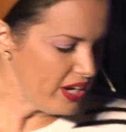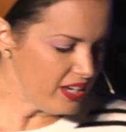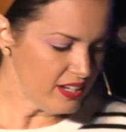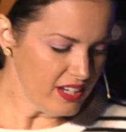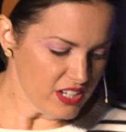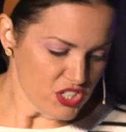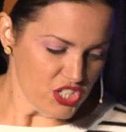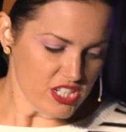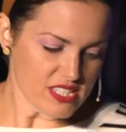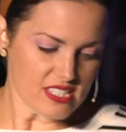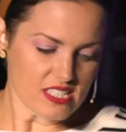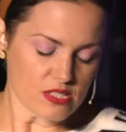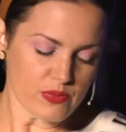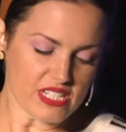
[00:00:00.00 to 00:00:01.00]
When
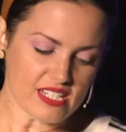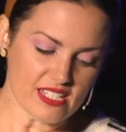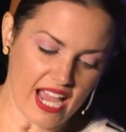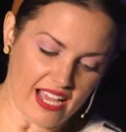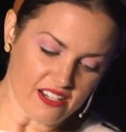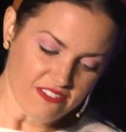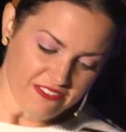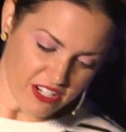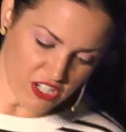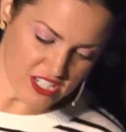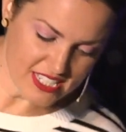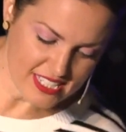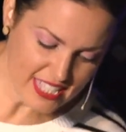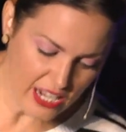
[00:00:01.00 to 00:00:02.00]
Jesus was at a
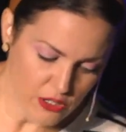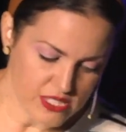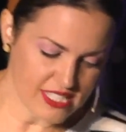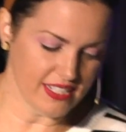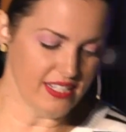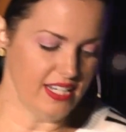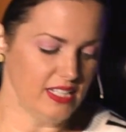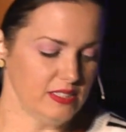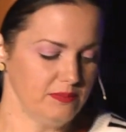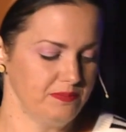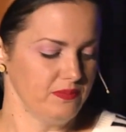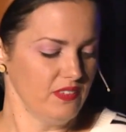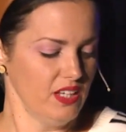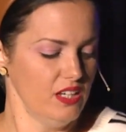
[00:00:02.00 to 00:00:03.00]
Pharisee's house
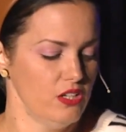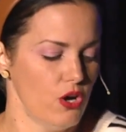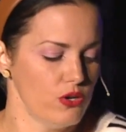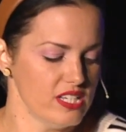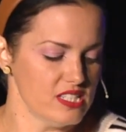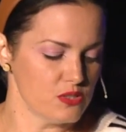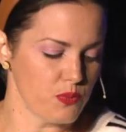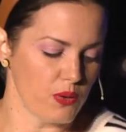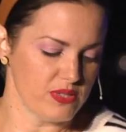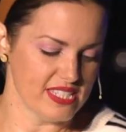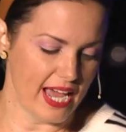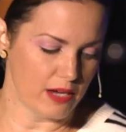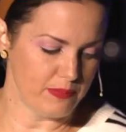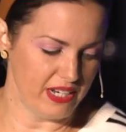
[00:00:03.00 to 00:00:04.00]
eating, he noticed
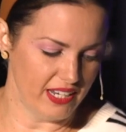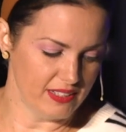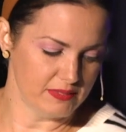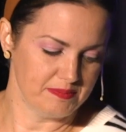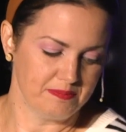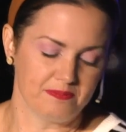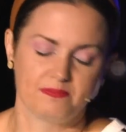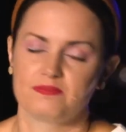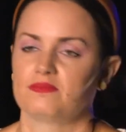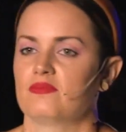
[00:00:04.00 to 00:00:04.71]
what was happening.